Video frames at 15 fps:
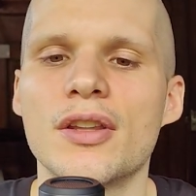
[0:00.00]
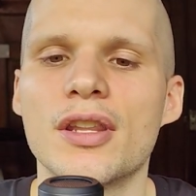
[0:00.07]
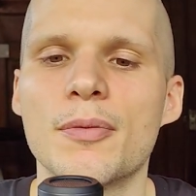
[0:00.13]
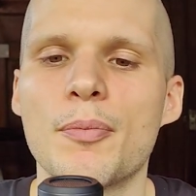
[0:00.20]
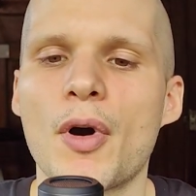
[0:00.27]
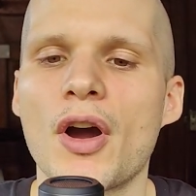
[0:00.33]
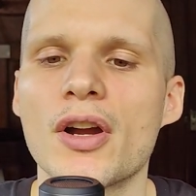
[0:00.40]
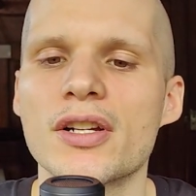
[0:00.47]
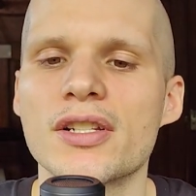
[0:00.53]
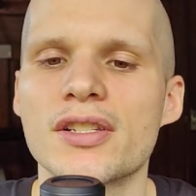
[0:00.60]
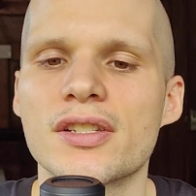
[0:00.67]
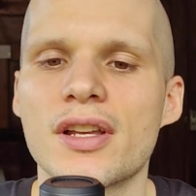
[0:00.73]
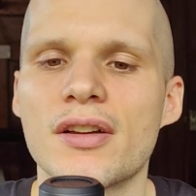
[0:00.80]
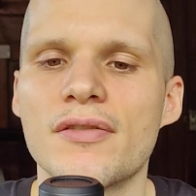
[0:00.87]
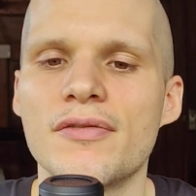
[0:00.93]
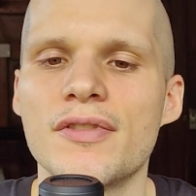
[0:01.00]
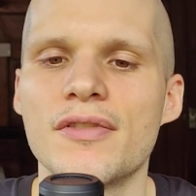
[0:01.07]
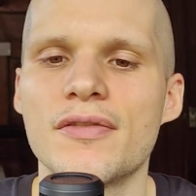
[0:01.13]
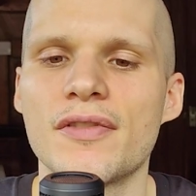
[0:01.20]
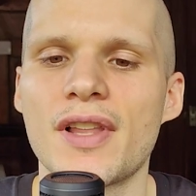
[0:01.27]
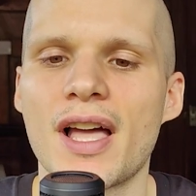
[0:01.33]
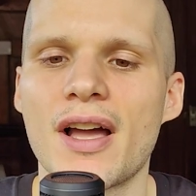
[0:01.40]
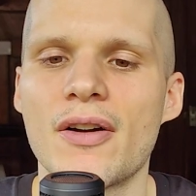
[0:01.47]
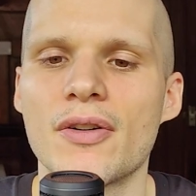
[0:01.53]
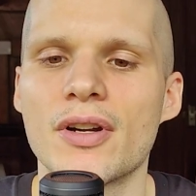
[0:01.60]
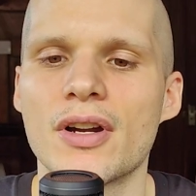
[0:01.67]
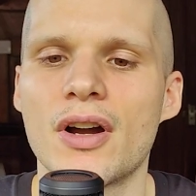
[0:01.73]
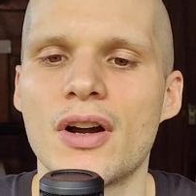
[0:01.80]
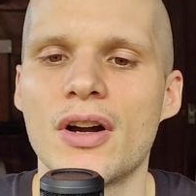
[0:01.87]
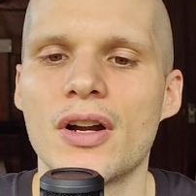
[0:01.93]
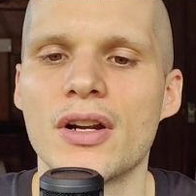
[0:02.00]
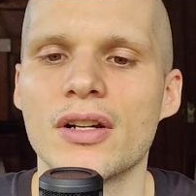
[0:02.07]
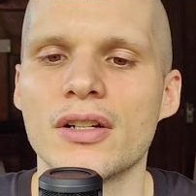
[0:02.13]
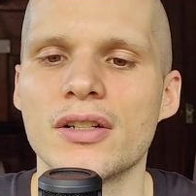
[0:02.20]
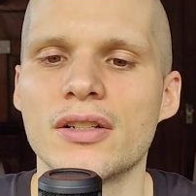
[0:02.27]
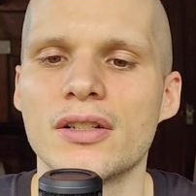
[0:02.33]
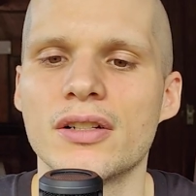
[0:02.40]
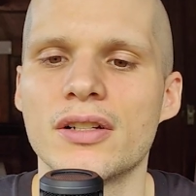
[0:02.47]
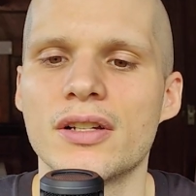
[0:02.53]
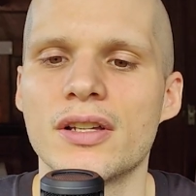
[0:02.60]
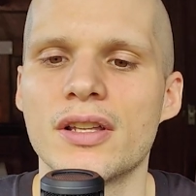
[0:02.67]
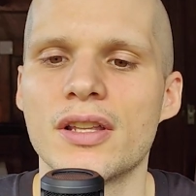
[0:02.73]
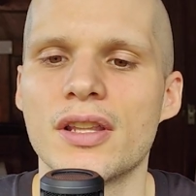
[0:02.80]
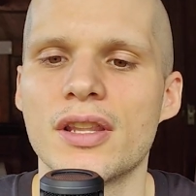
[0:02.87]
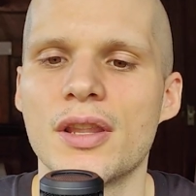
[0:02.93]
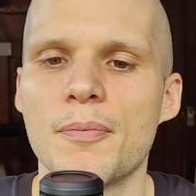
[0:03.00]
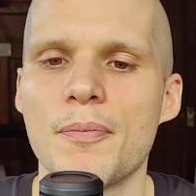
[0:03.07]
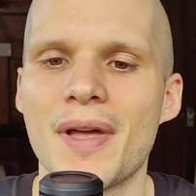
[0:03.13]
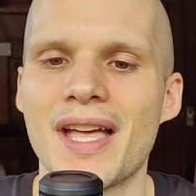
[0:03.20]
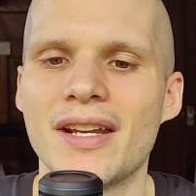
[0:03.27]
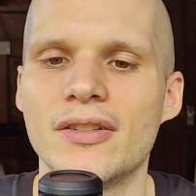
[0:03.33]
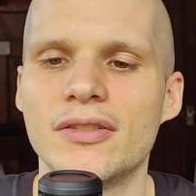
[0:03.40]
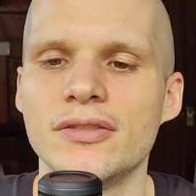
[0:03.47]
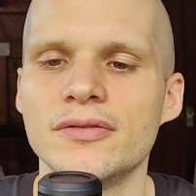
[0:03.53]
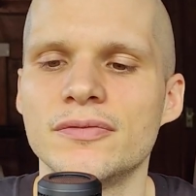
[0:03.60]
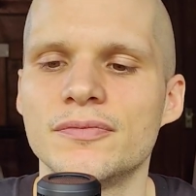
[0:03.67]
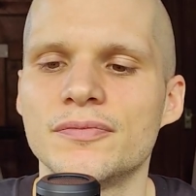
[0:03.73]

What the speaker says: The parts of the flower are the petal,